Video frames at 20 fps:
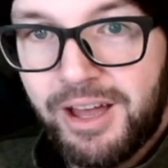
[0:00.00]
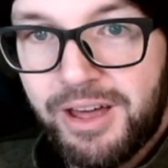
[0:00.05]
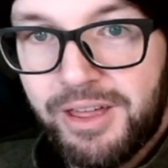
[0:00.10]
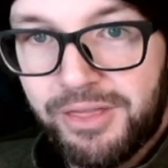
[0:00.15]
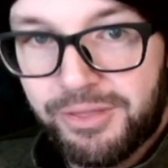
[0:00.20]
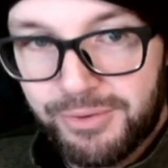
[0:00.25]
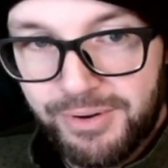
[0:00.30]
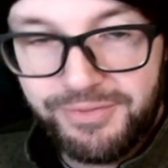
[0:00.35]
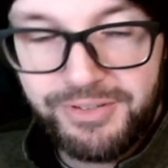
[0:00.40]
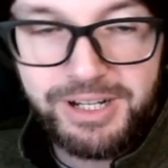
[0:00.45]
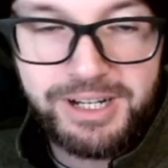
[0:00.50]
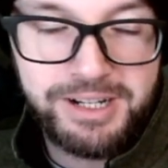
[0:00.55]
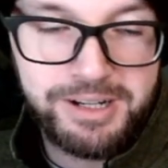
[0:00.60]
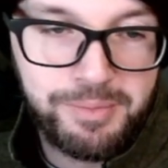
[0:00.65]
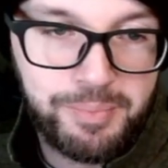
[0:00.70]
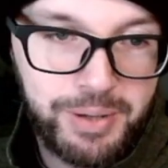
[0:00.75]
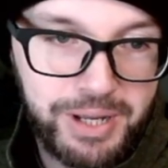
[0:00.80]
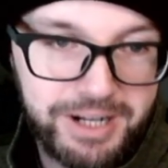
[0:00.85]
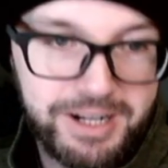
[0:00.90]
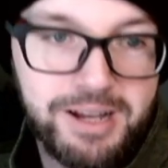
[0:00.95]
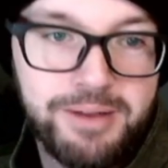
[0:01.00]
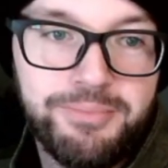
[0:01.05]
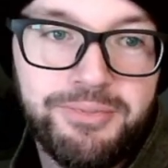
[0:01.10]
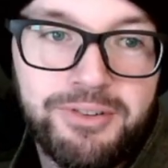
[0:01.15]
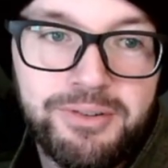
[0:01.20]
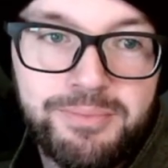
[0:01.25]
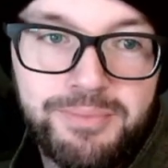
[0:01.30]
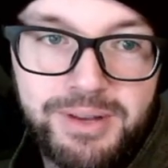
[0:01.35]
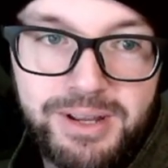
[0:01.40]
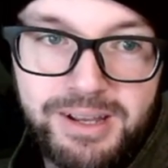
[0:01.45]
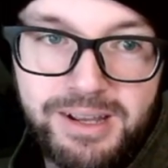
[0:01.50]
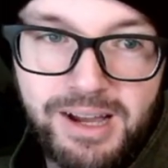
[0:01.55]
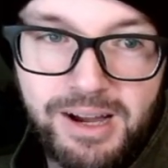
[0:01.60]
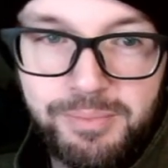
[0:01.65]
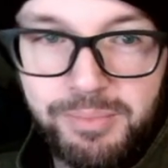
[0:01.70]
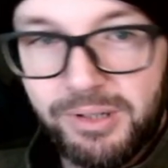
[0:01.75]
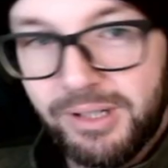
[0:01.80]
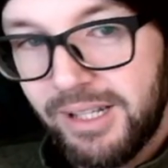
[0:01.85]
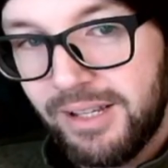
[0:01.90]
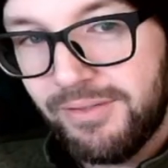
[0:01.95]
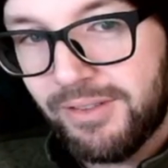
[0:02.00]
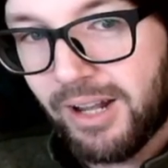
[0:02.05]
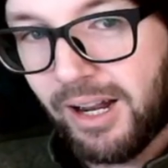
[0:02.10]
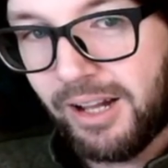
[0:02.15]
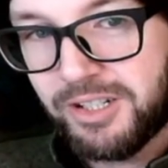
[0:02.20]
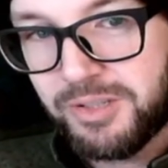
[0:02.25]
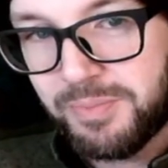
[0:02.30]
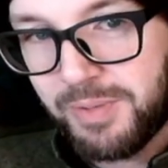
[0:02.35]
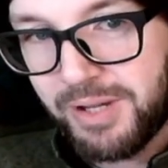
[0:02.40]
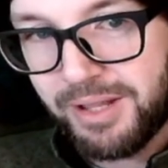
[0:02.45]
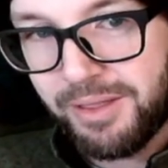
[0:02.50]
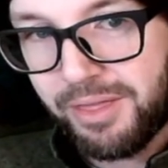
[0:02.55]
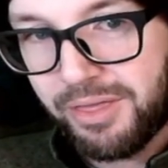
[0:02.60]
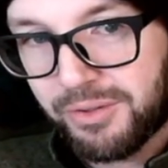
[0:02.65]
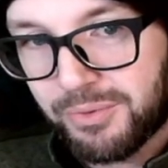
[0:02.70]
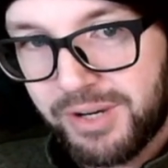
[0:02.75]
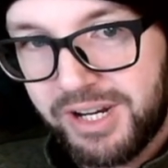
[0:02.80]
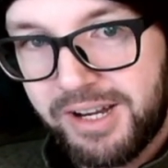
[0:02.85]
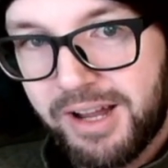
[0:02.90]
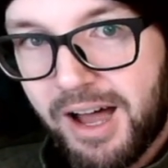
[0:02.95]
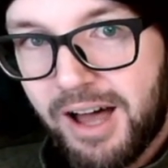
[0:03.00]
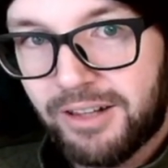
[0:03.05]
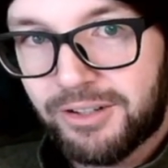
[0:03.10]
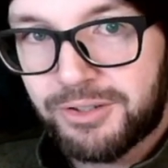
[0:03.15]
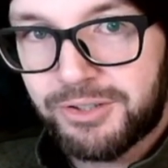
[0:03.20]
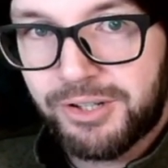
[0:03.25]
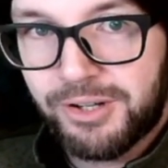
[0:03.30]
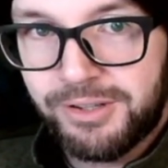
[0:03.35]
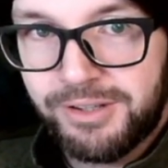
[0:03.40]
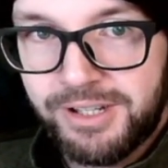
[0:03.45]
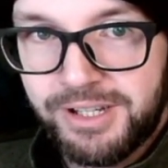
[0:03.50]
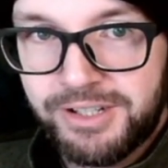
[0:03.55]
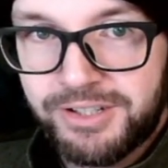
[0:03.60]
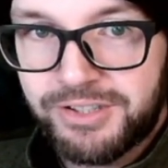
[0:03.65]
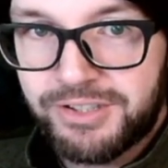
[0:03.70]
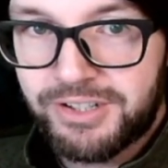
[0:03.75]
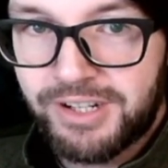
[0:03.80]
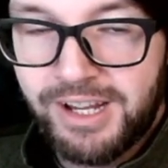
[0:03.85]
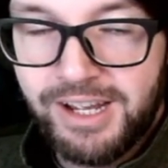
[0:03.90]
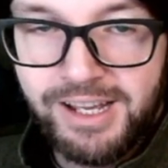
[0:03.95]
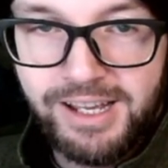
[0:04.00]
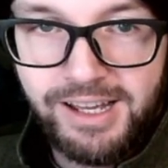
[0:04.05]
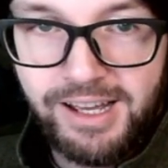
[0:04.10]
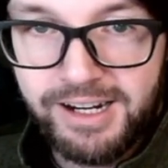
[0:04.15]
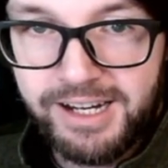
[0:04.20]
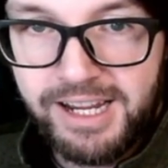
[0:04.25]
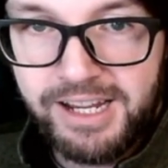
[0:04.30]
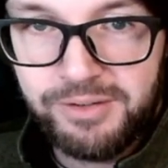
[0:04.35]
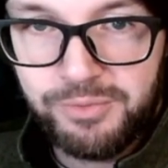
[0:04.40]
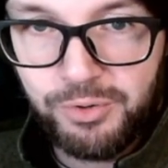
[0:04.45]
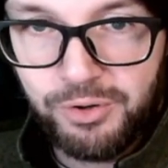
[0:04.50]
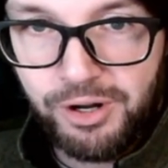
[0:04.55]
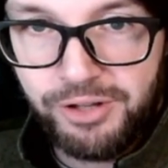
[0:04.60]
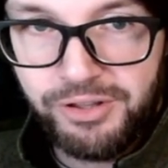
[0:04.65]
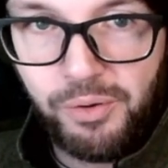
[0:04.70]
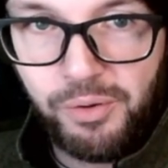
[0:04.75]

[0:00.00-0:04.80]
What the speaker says: thrifting pickup for me. I believe that I spent $3 on this. Again, we're on the